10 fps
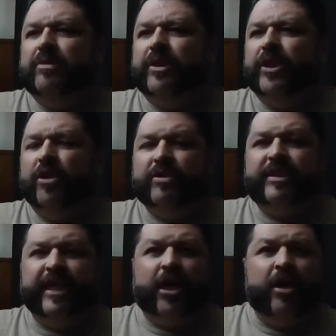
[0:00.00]
you know,
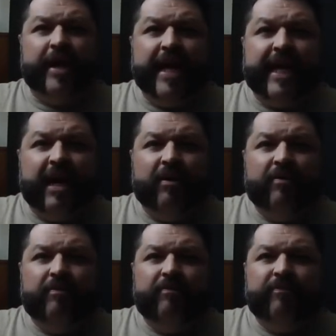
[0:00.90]
stick our neck out
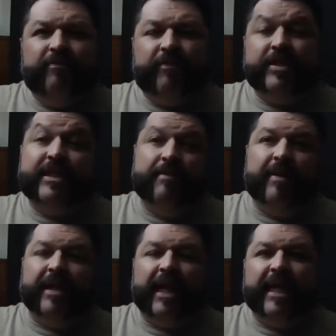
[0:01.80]
for
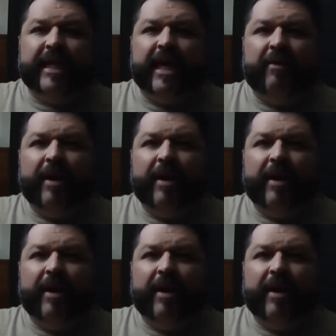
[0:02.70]
somebody like that,